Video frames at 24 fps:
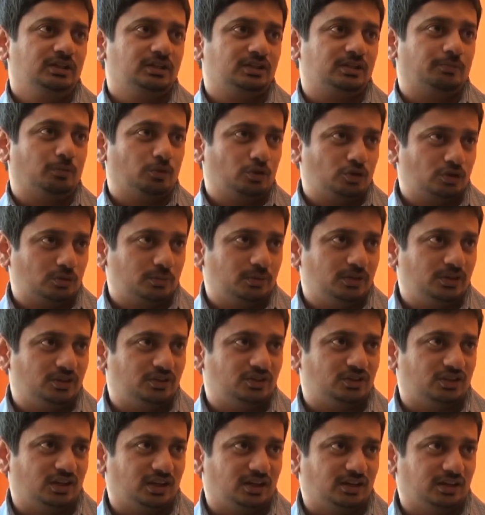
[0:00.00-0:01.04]
supposed to be
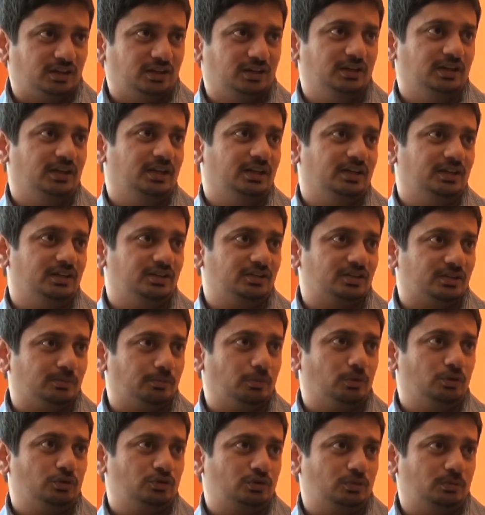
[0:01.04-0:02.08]
sacred and
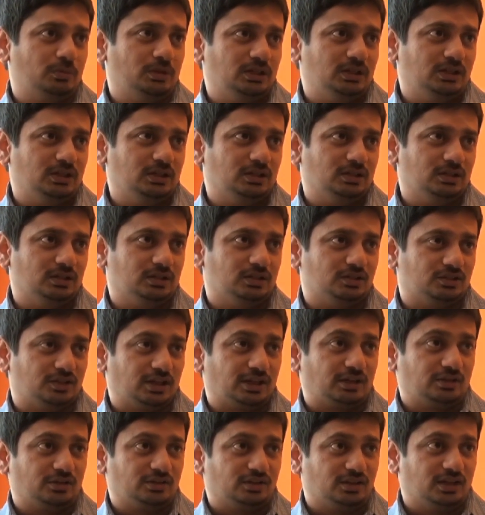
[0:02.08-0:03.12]
supposed to be
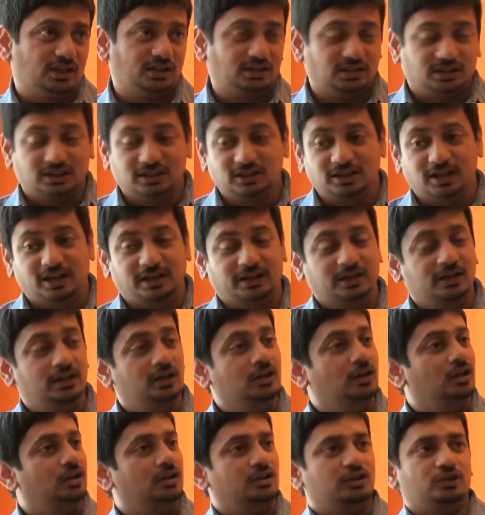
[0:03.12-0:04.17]
sacrosanct, in that
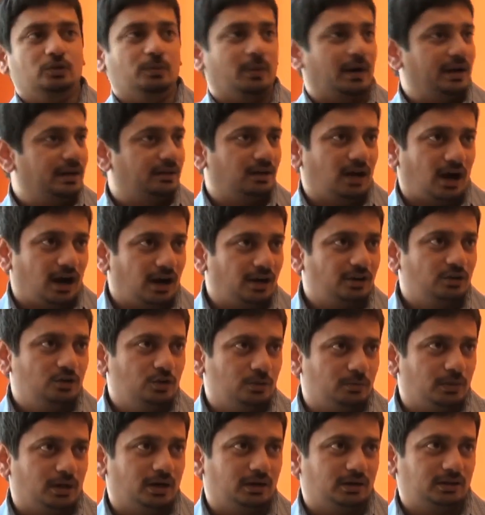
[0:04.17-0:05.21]
you might argue
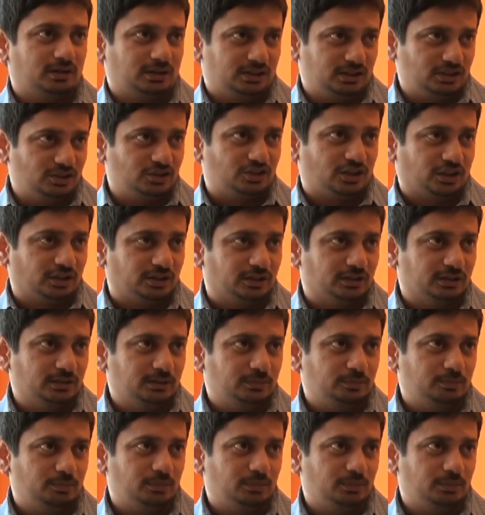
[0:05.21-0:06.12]
among each other,